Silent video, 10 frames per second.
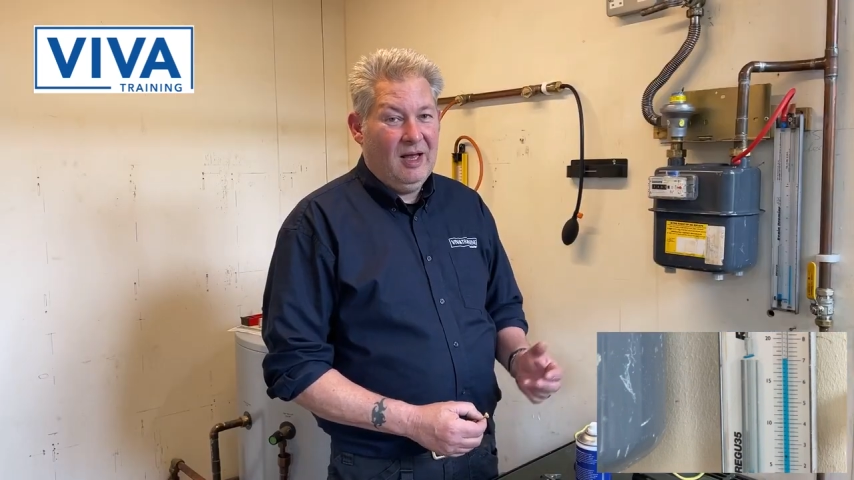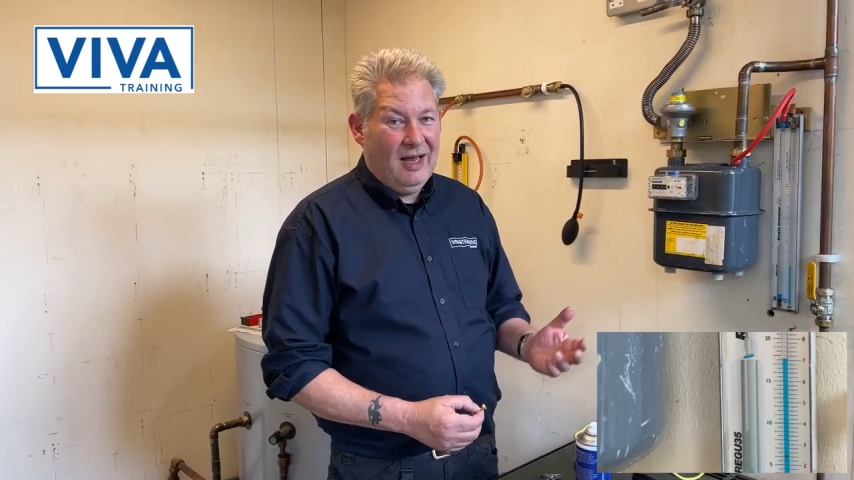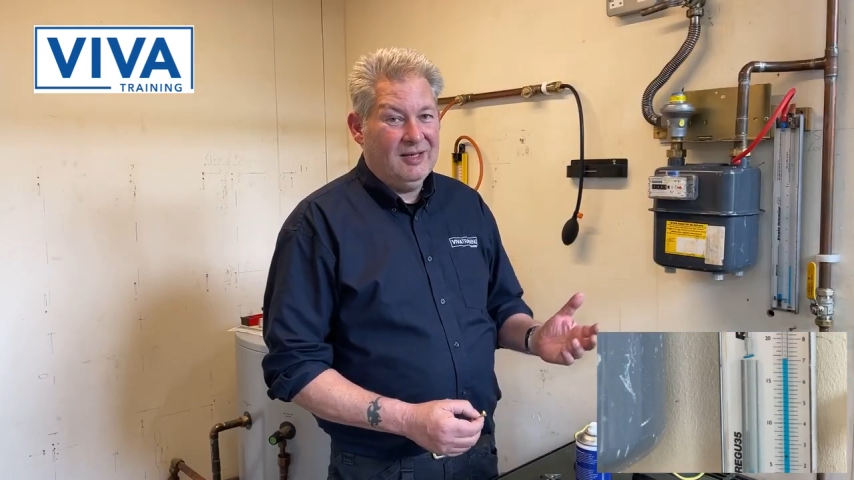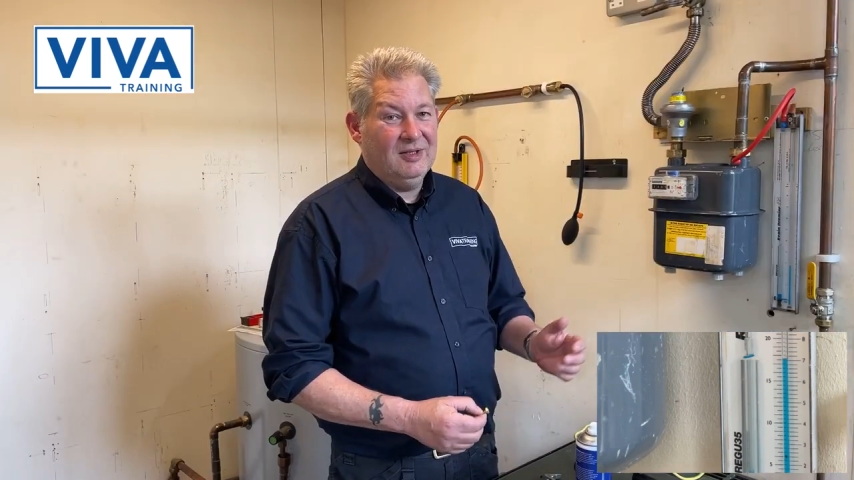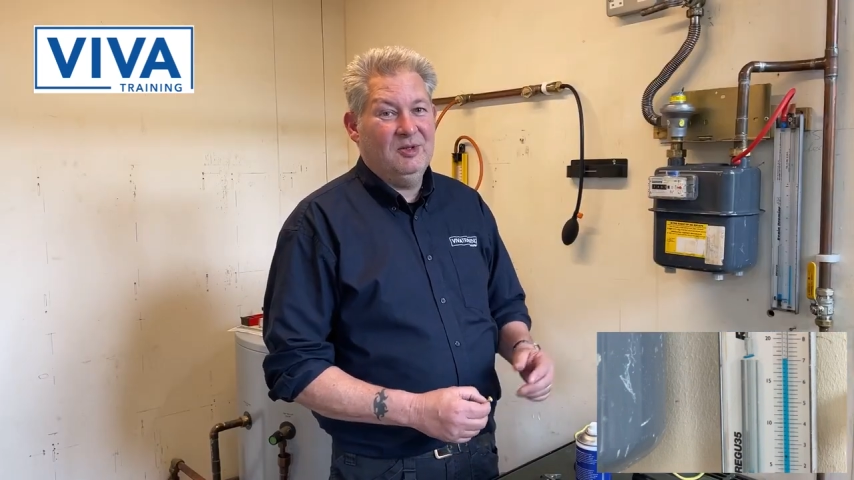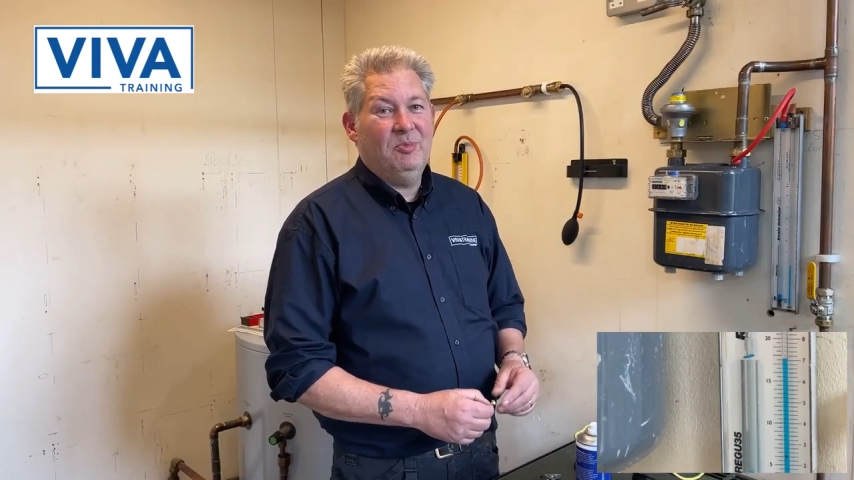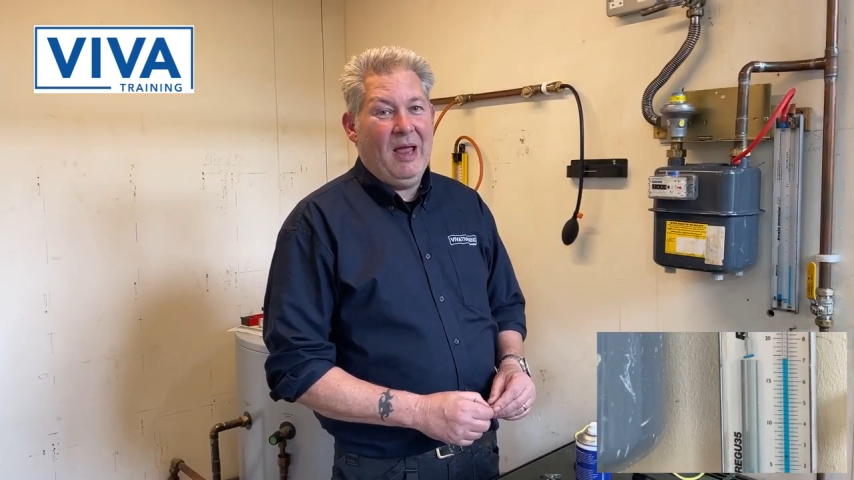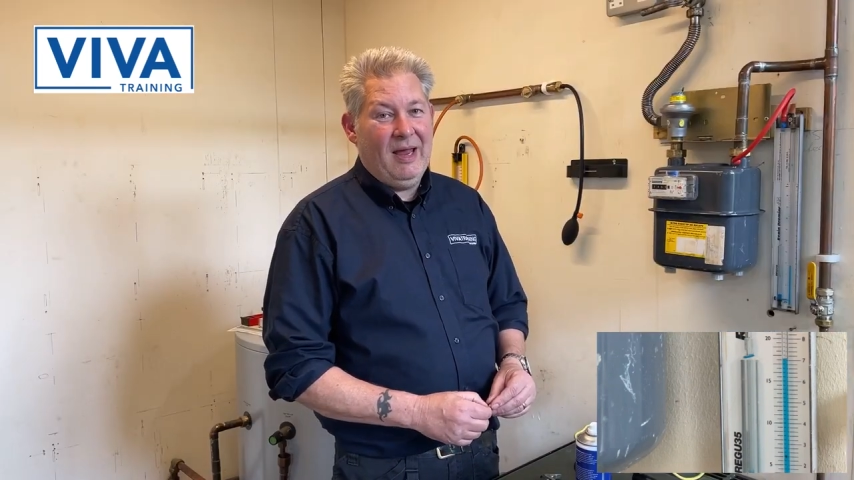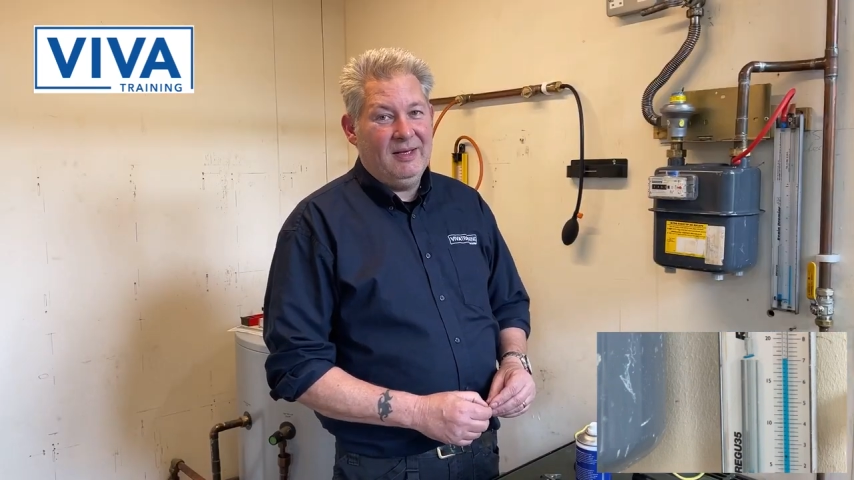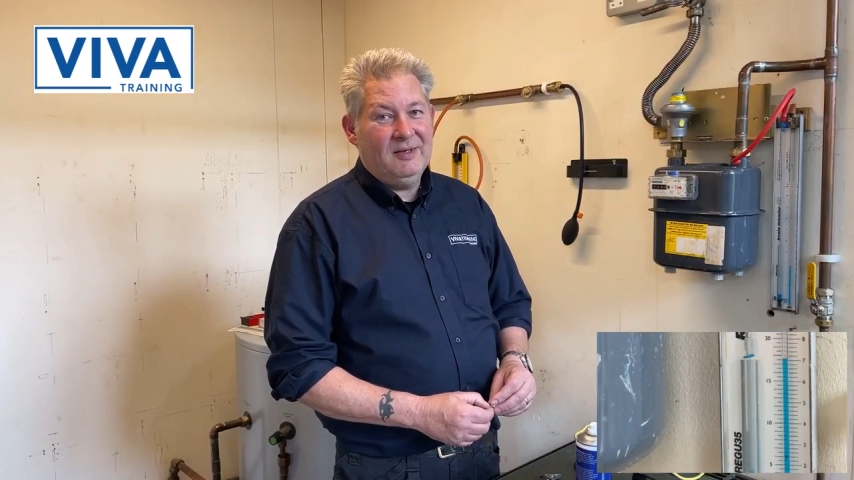I
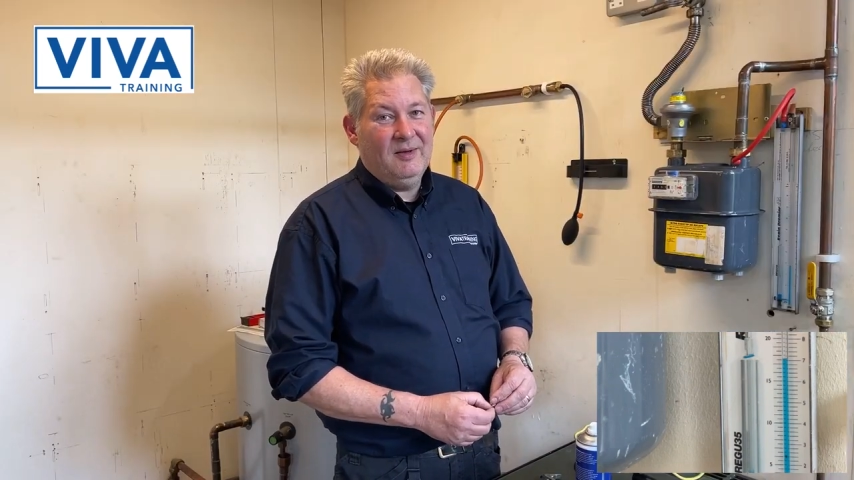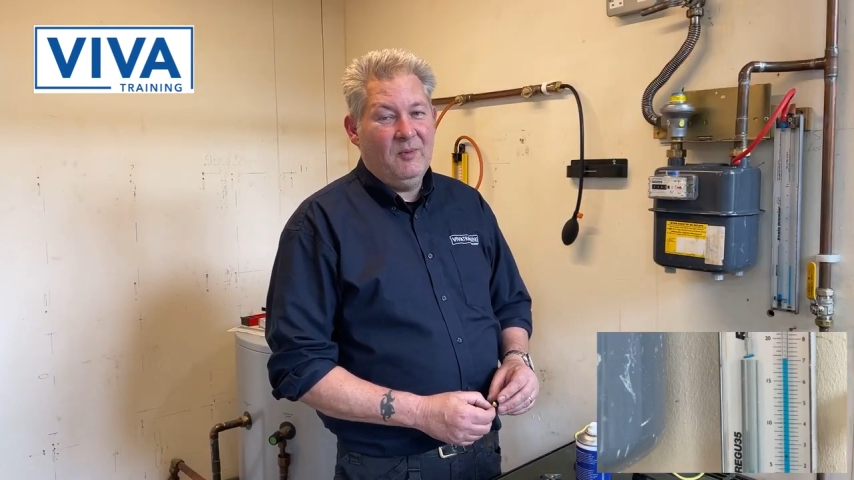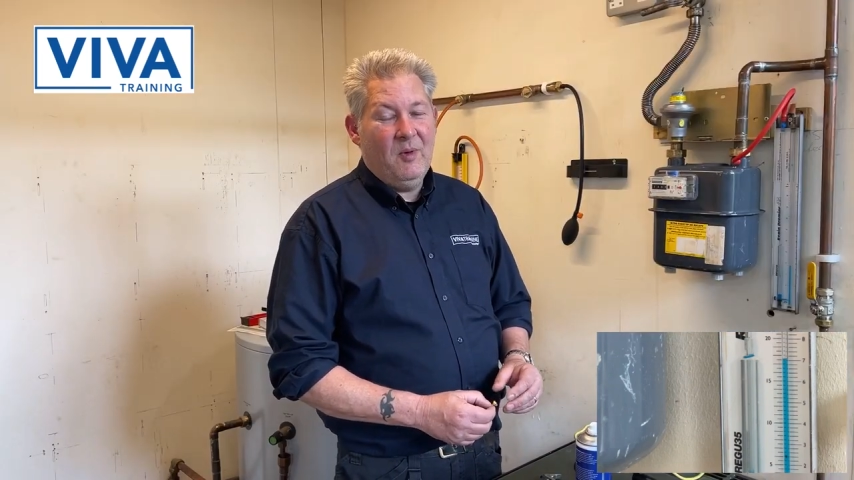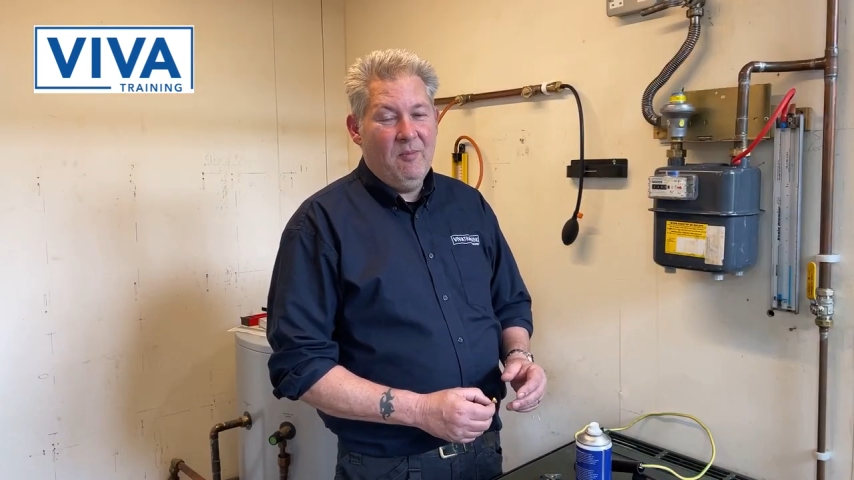suspect we